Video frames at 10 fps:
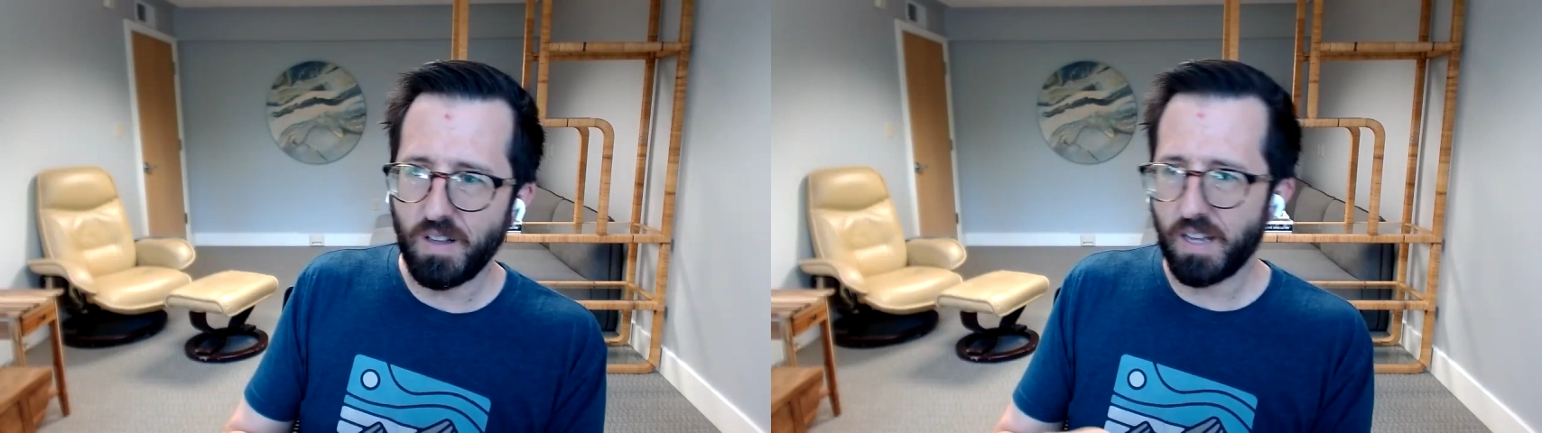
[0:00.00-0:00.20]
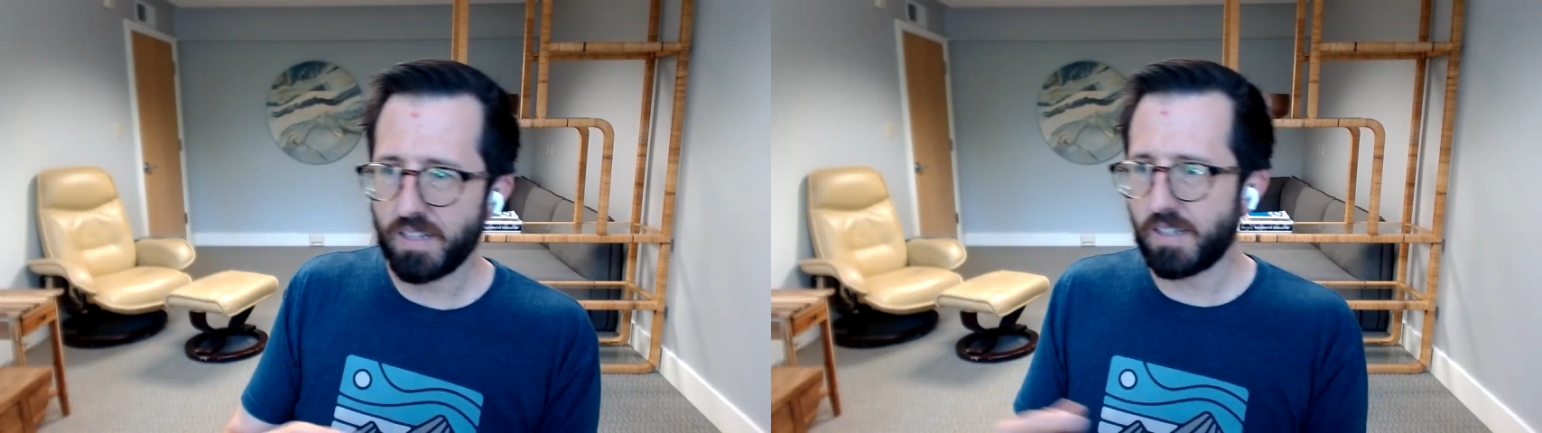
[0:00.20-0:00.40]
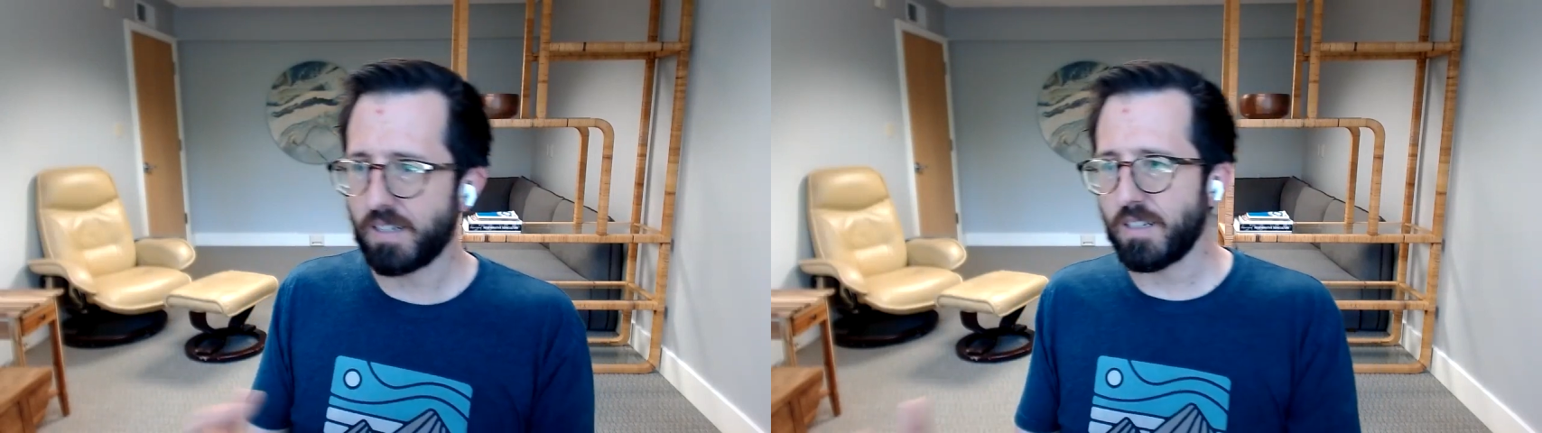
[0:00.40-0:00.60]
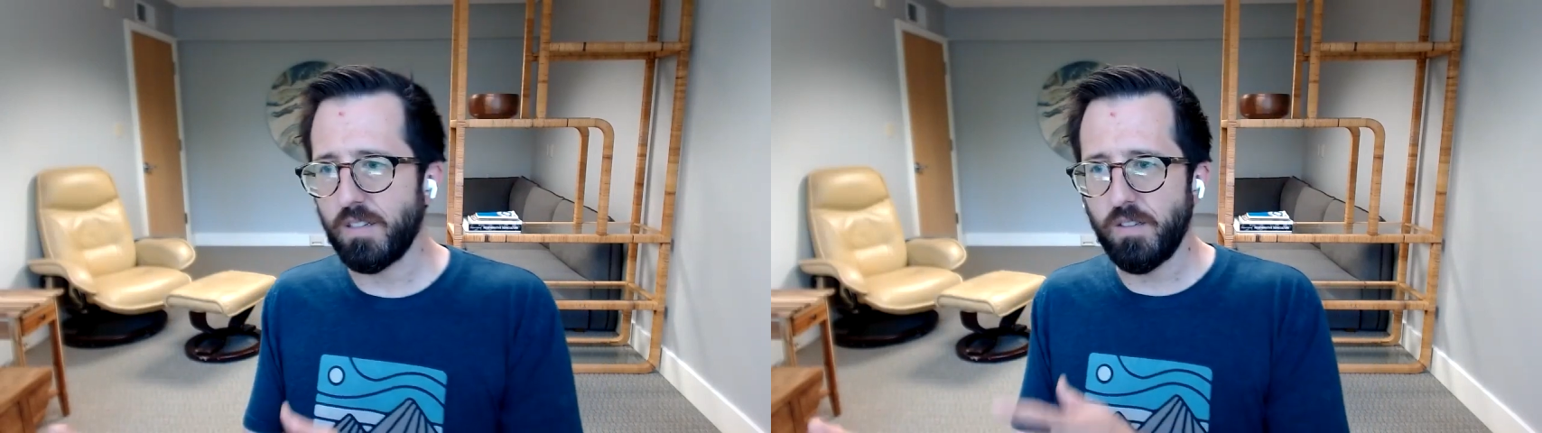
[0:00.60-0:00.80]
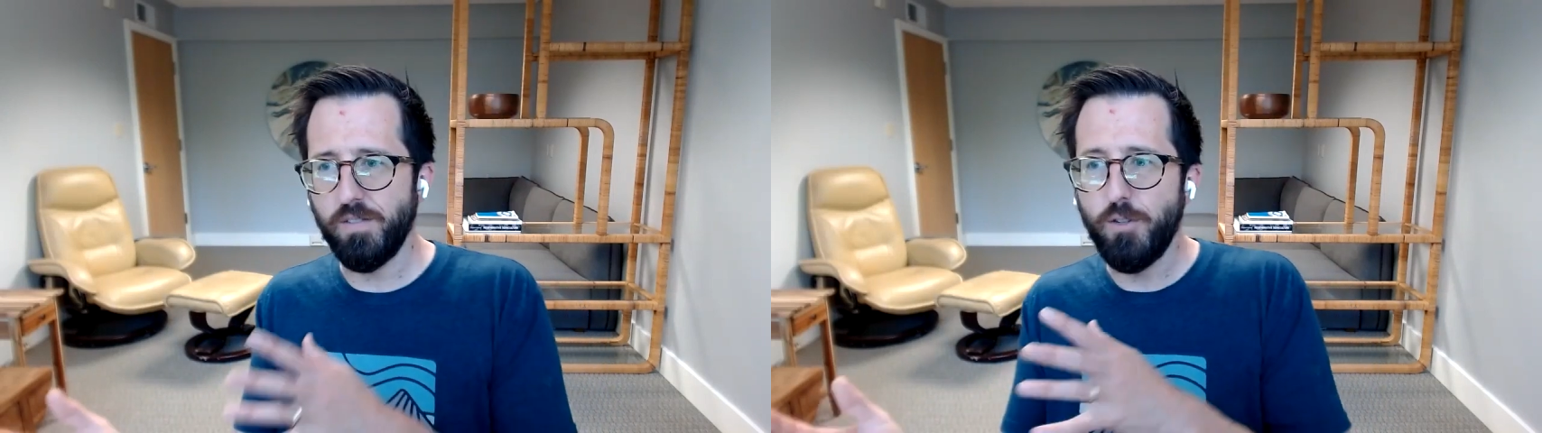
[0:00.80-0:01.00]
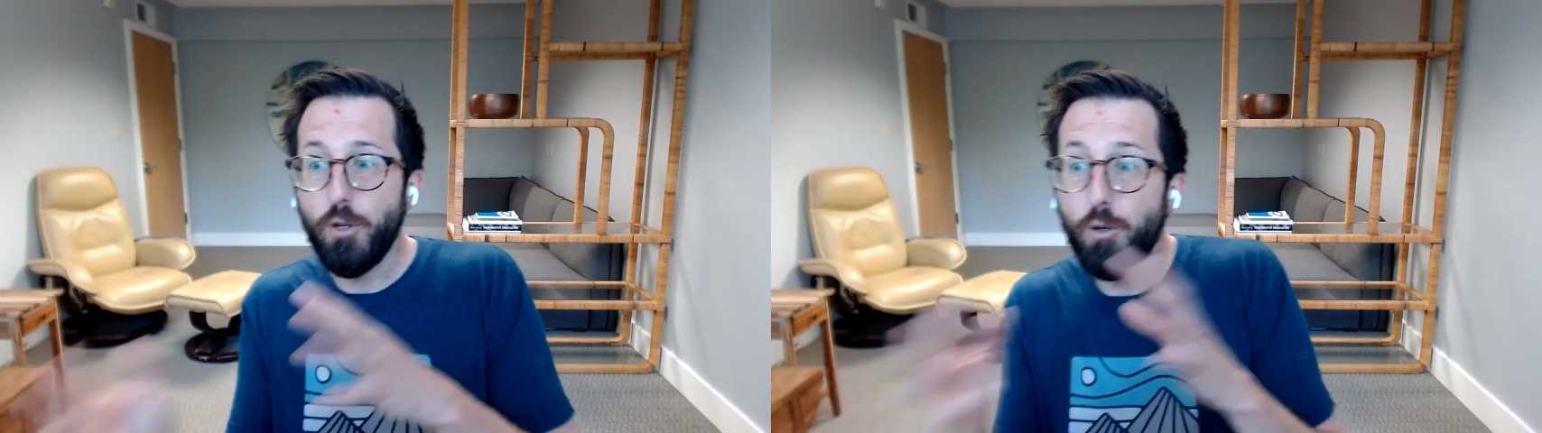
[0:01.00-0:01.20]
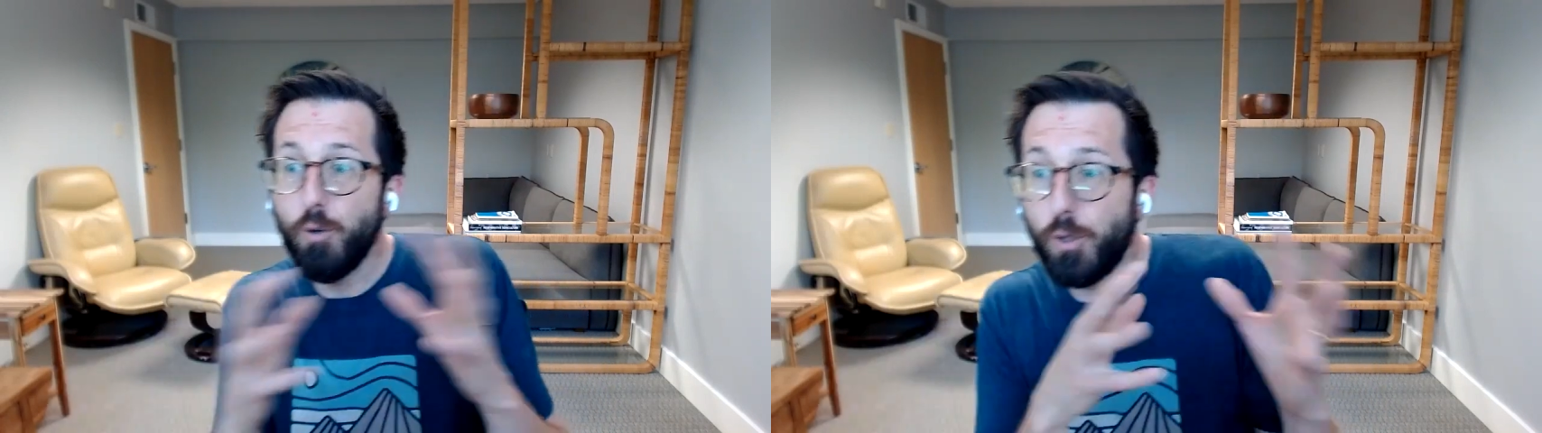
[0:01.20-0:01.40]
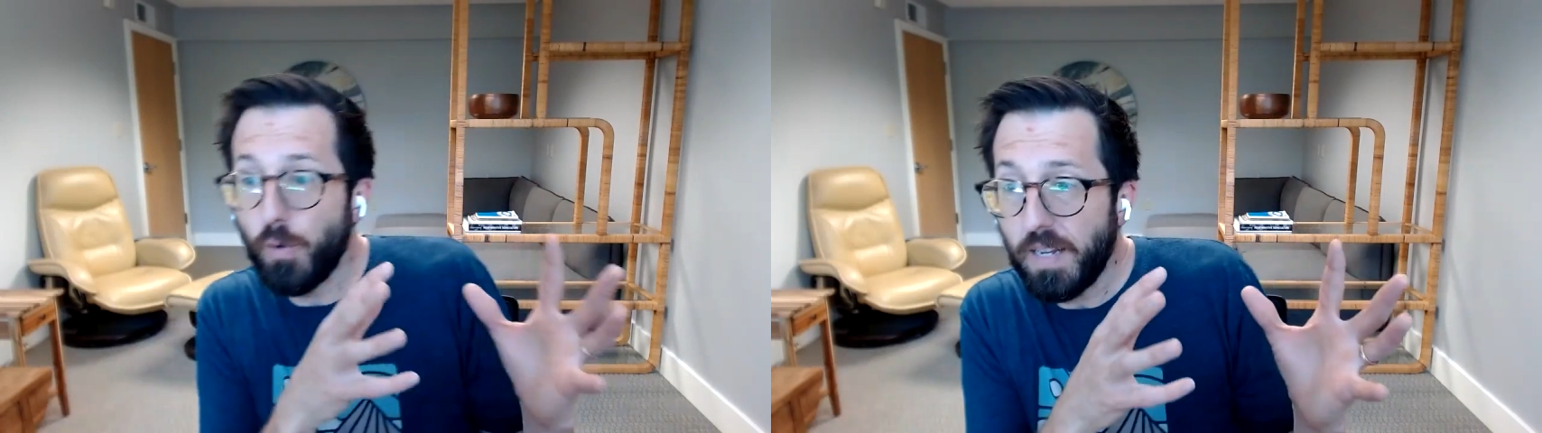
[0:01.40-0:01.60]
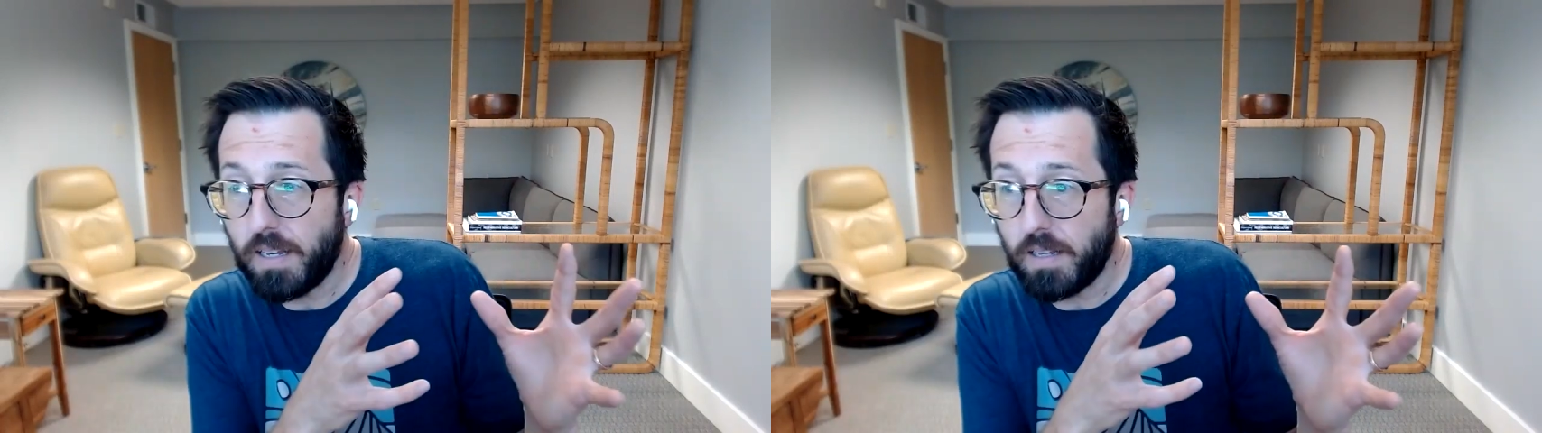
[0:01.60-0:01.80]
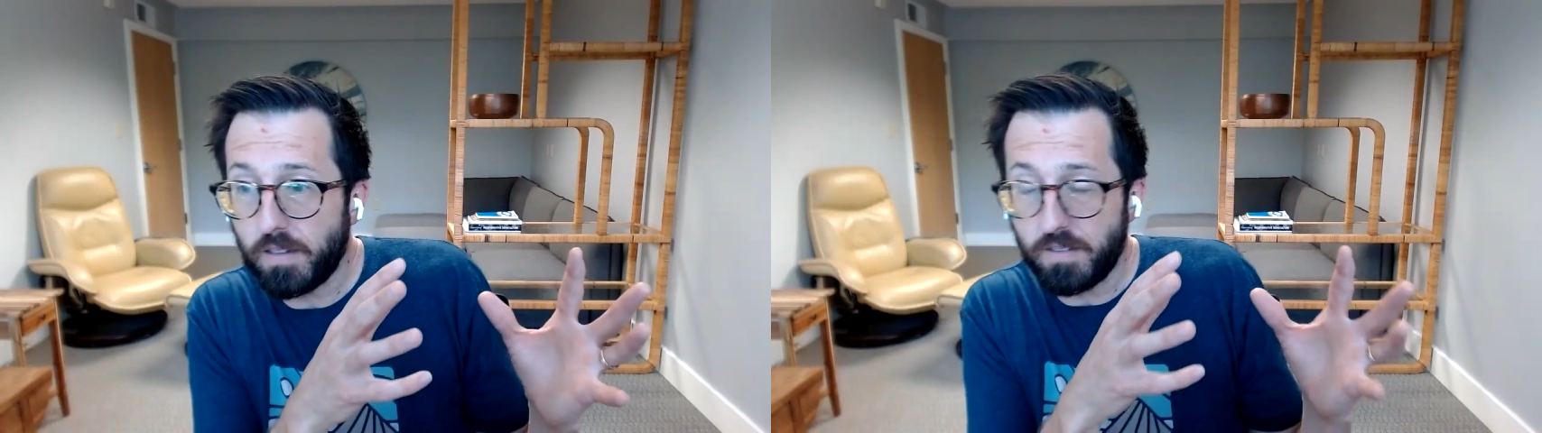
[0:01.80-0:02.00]
you know, like
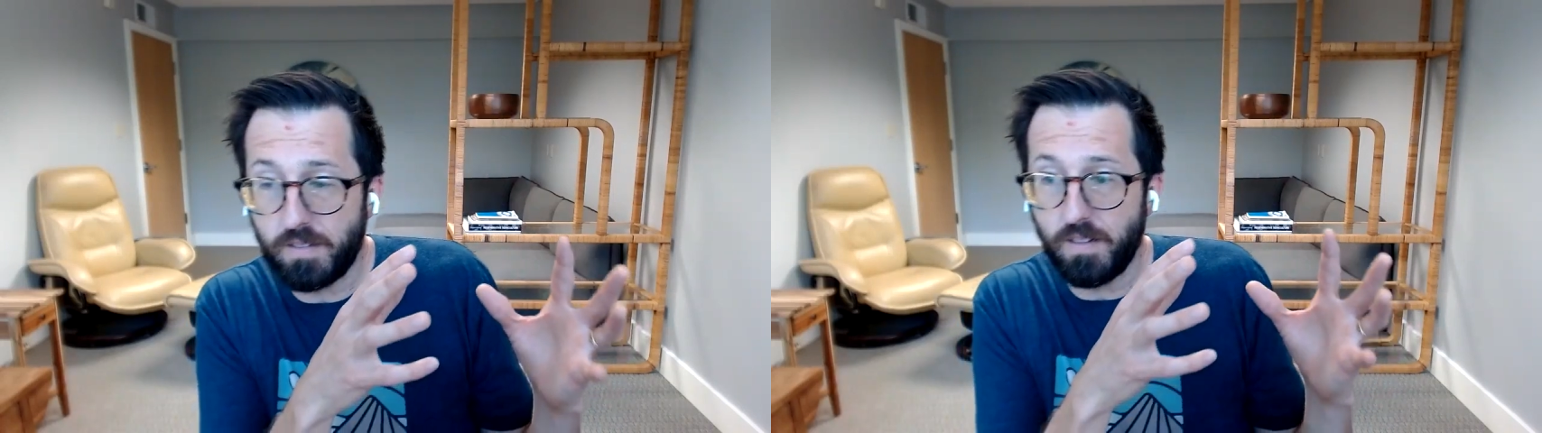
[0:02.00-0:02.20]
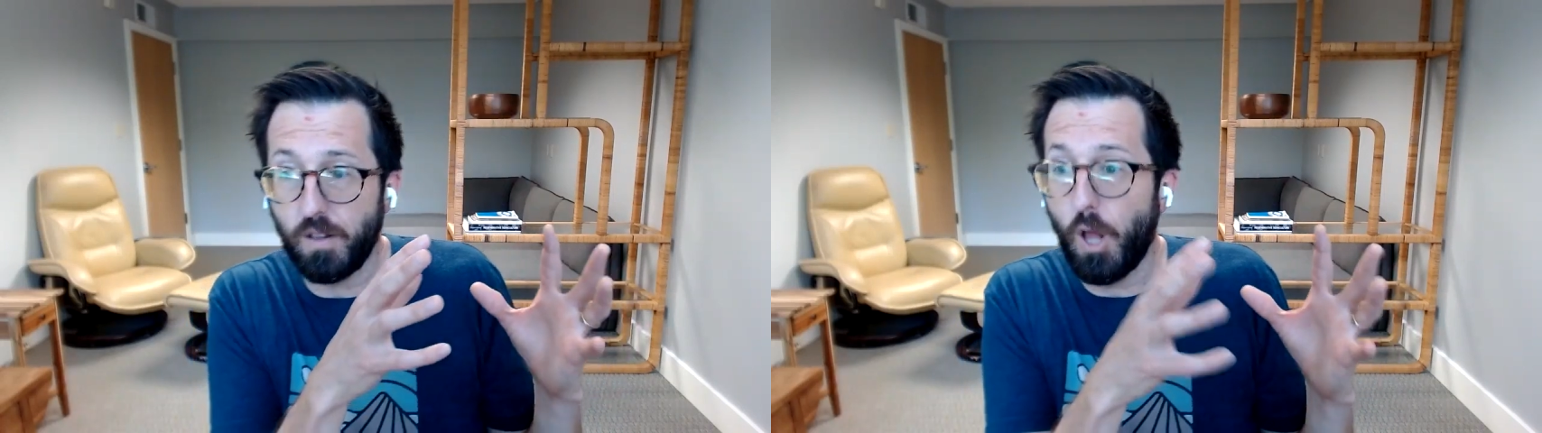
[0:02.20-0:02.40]
new, unique